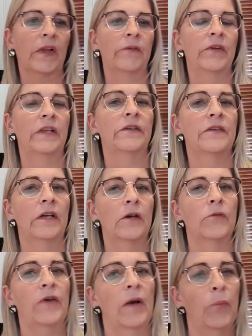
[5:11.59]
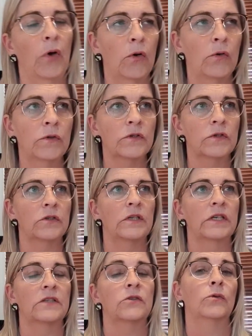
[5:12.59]
when you think of our bones,
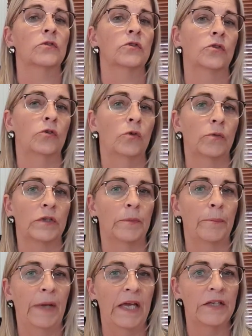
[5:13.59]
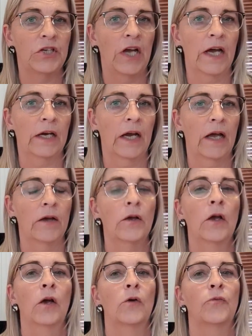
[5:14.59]
that's also to do with the base chakra.
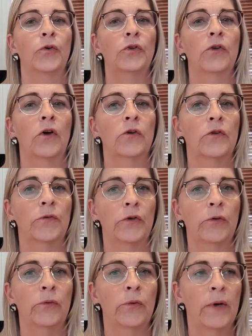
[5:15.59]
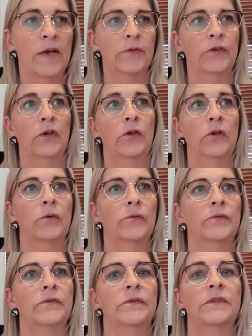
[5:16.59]
For those of you who haven't heard of
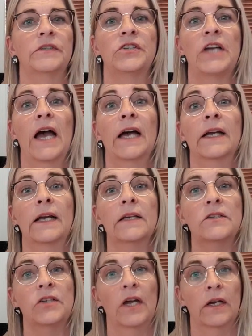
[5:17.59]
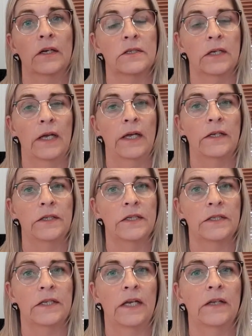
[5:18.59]
chakras, chakras are
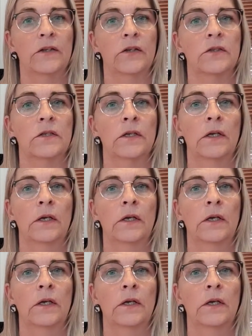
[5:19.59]
energy centers